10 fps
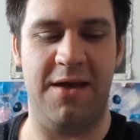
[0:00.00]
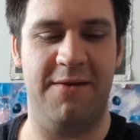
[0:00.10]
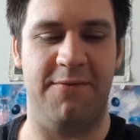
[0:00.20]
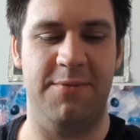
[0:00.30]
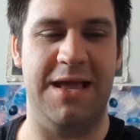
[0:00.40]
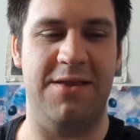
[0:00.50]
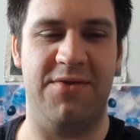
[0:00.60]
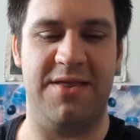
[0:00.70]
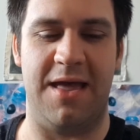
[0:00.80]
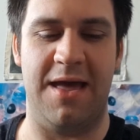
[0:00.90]
from the end of
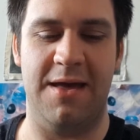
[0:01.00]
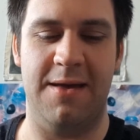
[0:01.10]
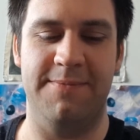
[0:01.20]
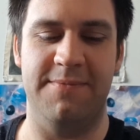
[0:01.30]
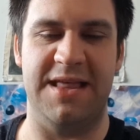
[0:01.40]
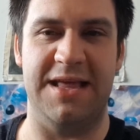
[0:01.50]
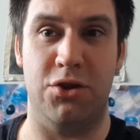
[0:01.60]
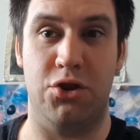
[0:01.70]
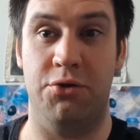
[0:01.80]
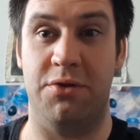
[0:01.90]
season
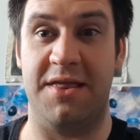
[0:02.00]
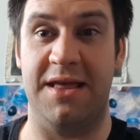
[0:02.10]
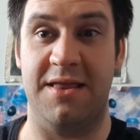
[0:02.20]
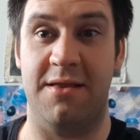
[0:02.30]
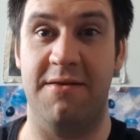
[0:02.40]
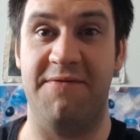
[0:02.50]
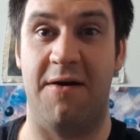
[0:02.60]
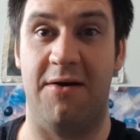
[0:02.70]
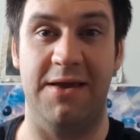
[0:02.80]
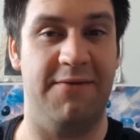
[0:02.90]
2 to season
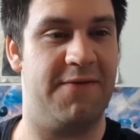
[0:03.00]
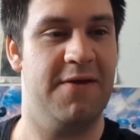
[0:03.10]
5.